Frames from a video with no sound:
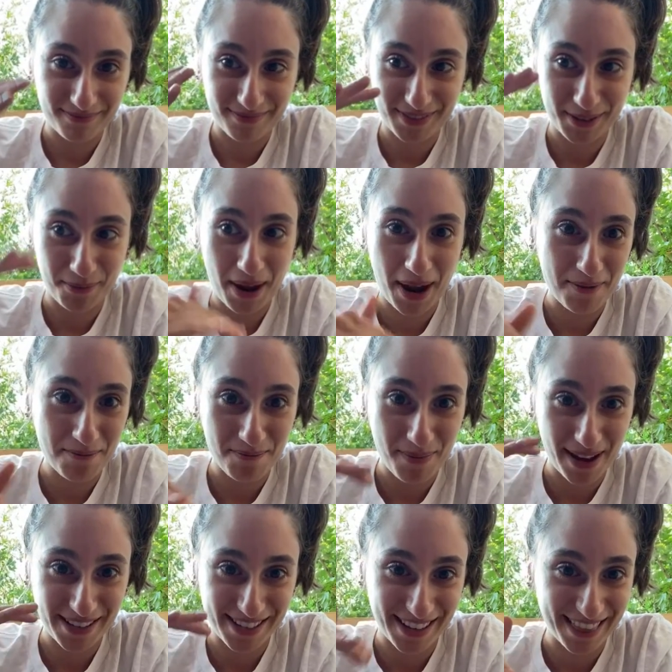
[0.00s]
the main
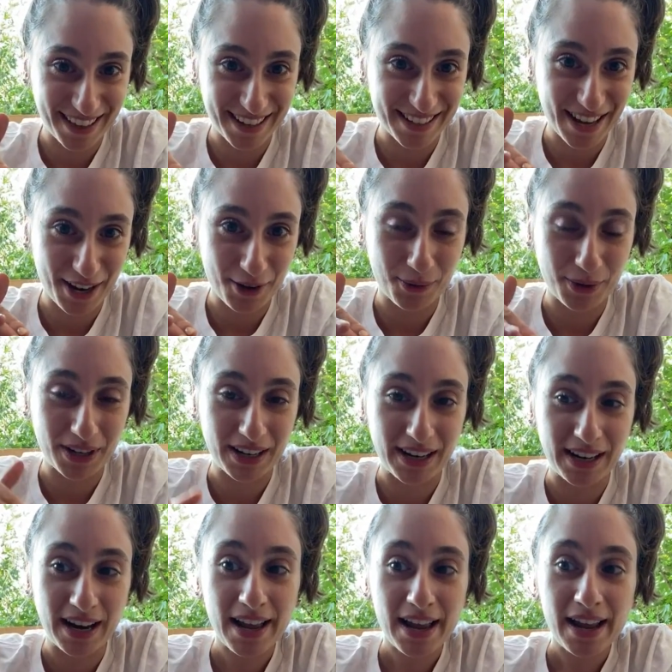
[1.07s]
basic things that you would need.